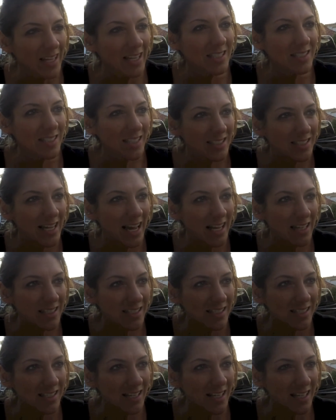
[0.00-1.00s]
It's
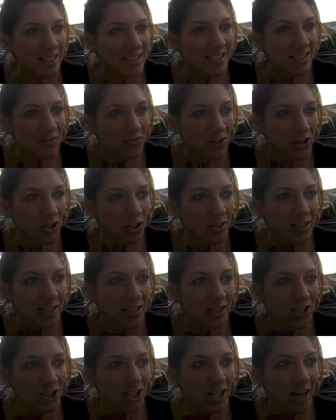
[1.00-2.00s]
intense, it's difficult,
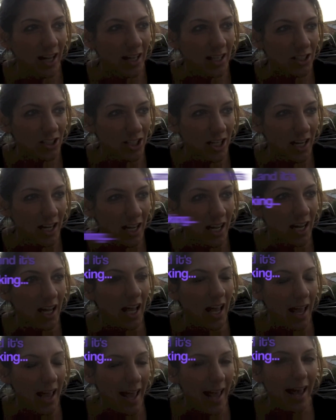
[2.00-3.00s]
it's challenging,
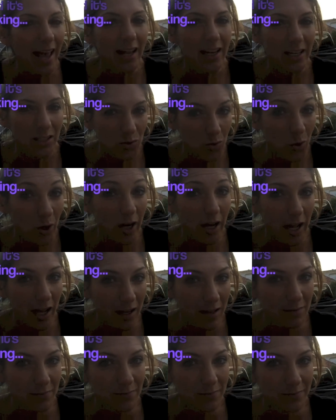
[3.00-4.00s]
and it's working.